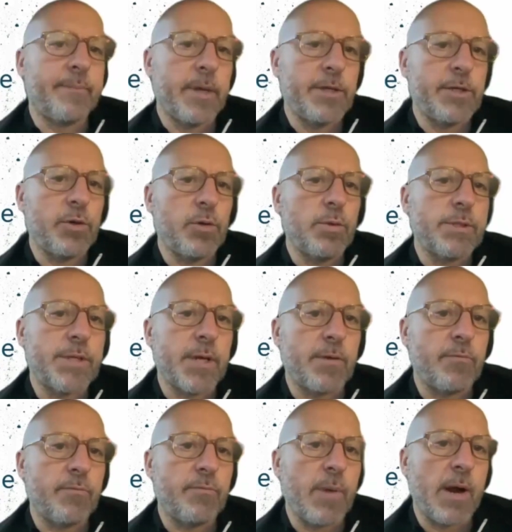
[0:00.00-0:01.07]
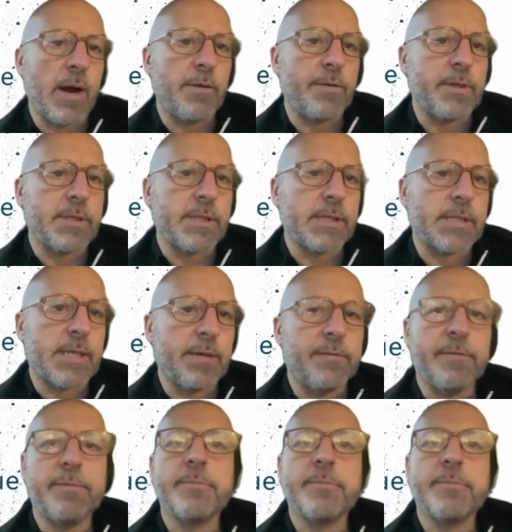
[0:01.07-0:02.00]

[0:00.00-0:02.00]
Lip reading: Had you always done marathons and stuff?